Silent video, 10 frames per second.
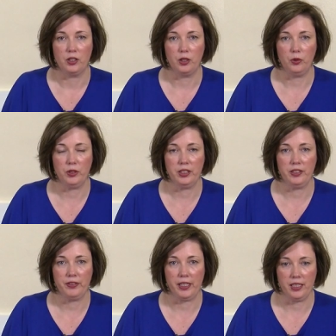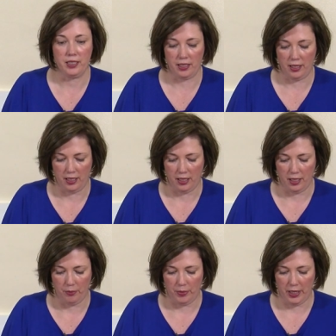To load the device,
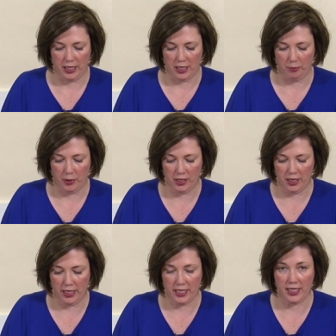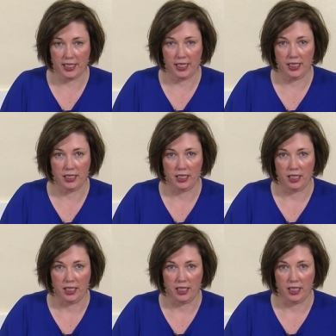press the button at the side